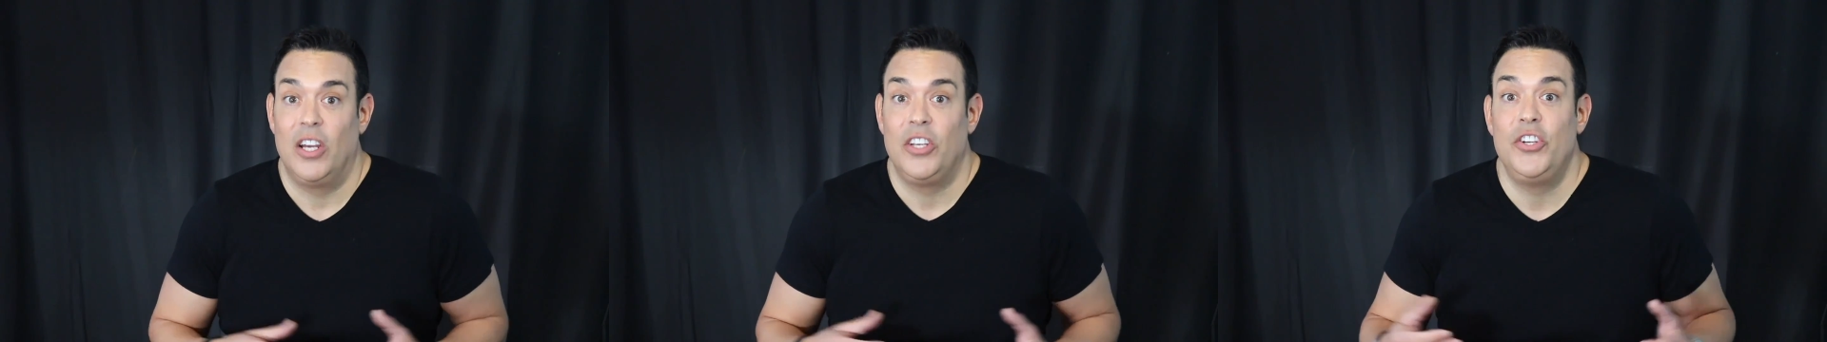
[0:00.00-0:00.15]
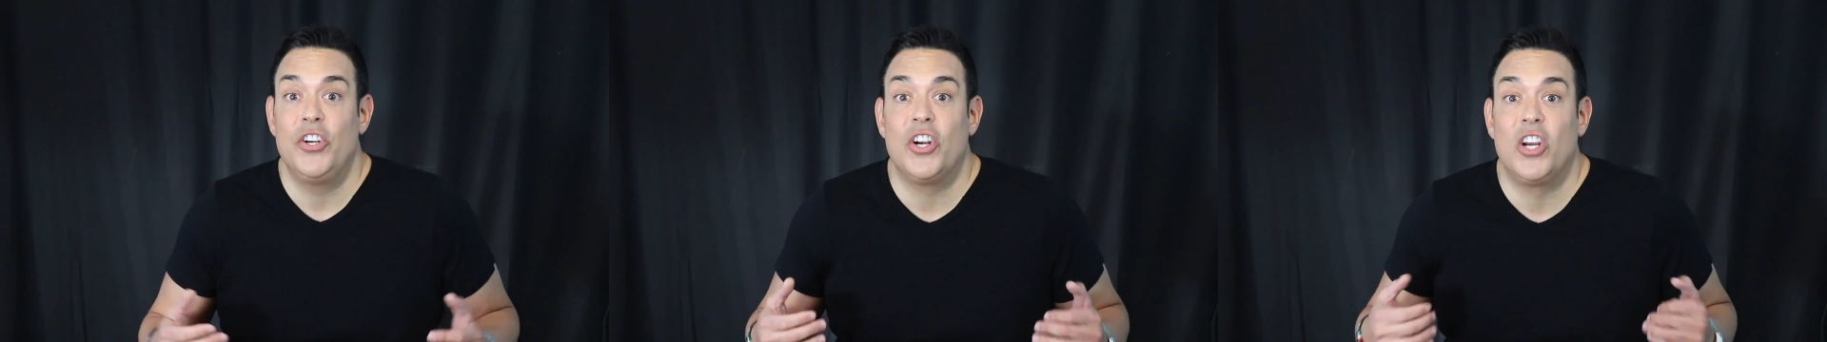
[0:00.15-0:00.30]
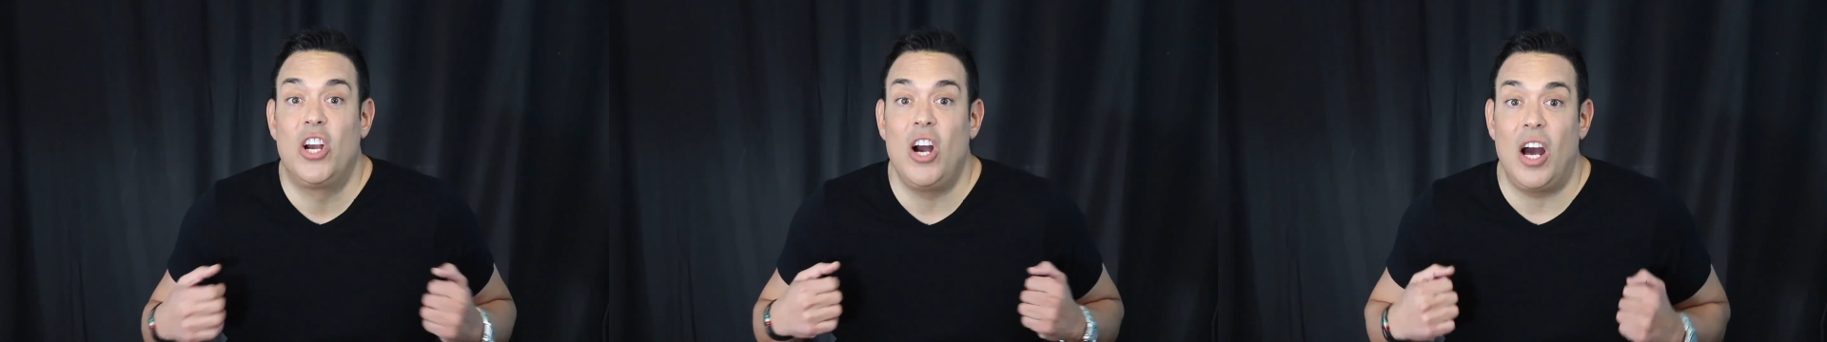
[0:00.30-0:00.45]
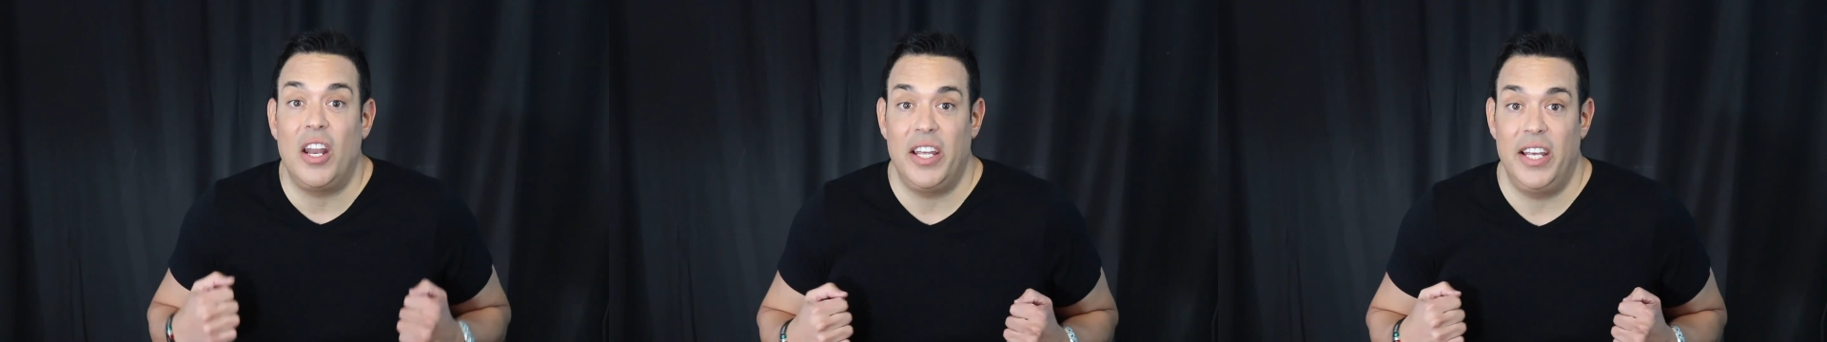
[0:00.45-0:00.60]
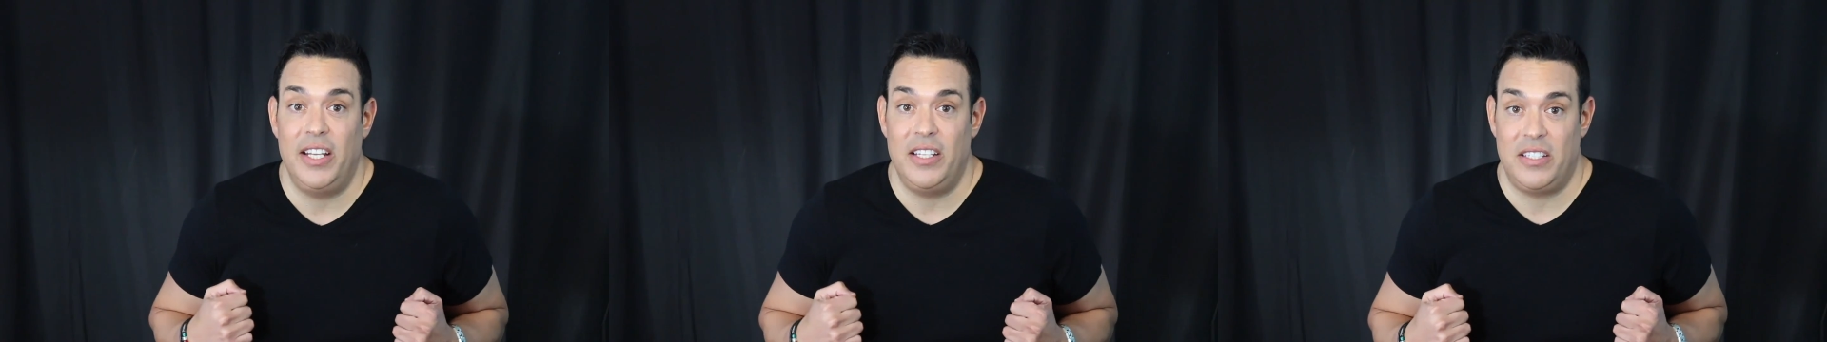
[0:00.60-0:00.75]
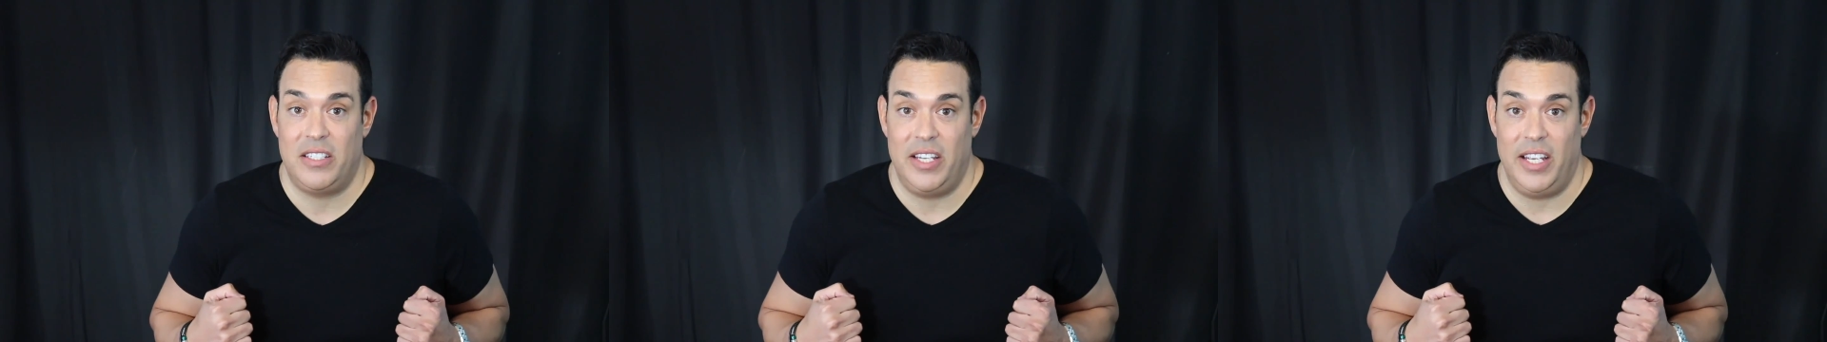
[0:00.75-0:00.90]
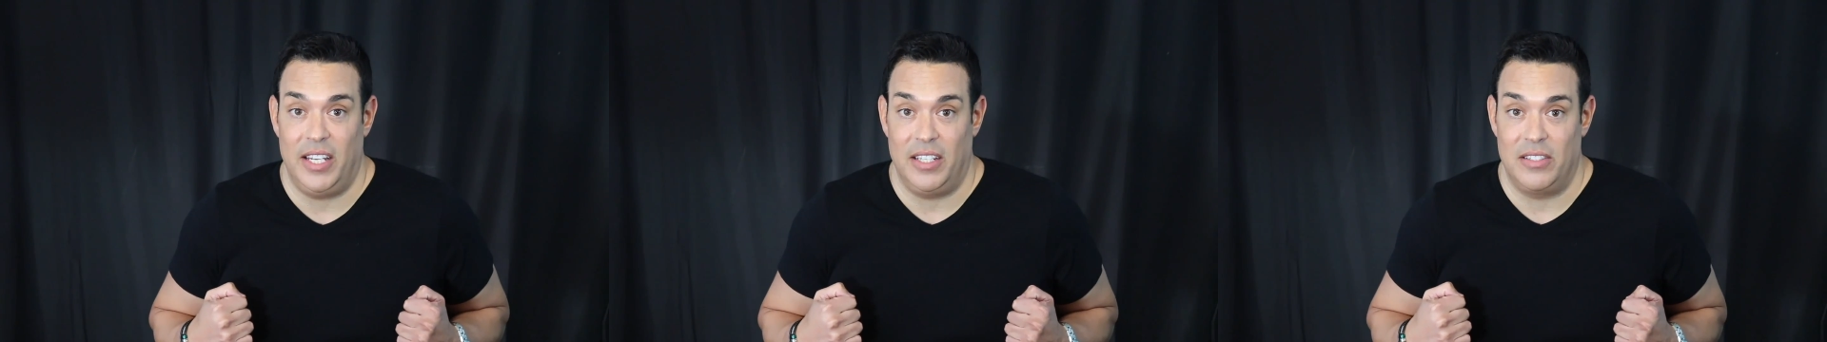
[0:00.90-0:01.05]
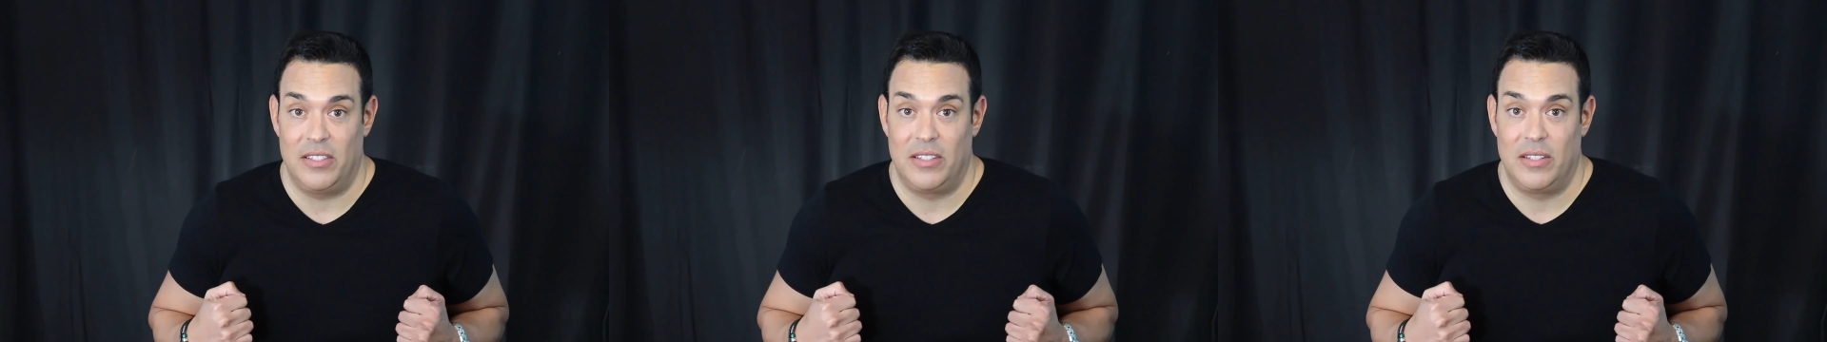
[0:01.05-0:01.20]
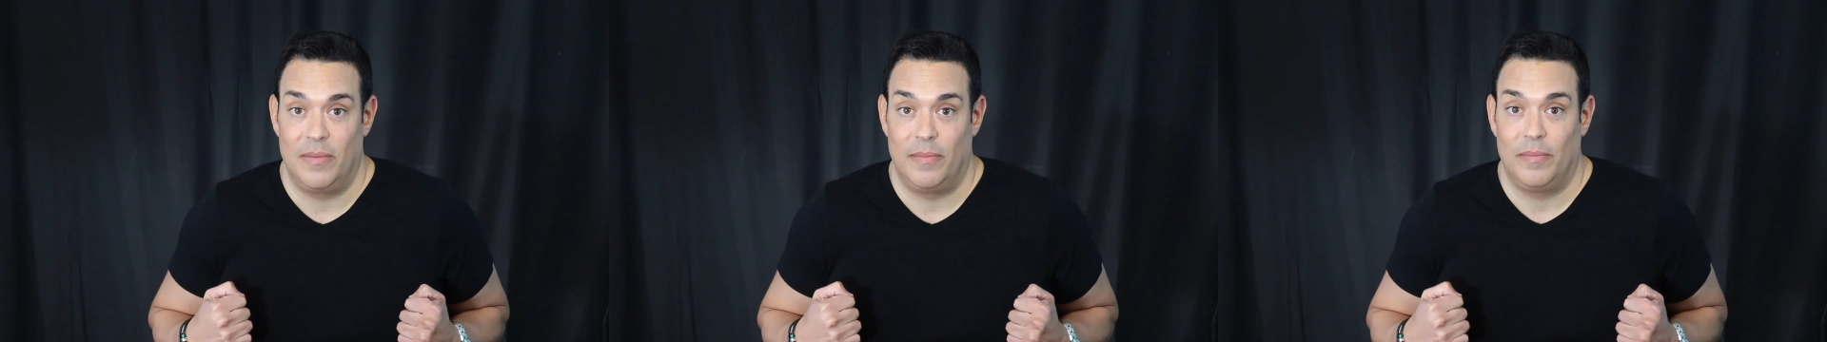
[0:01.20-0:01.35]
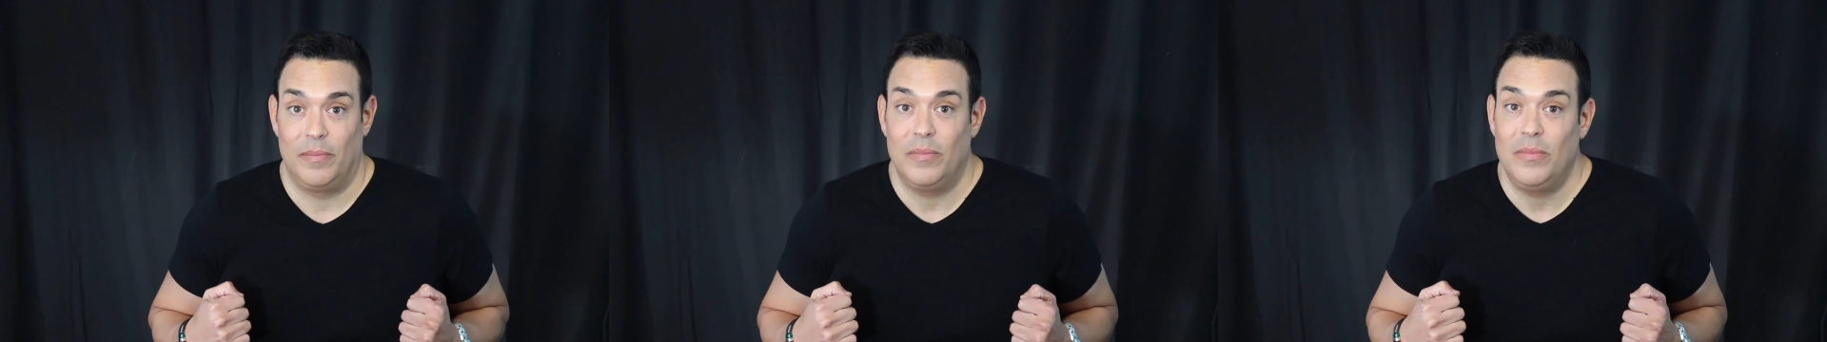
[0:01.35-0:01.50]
your gut instincts.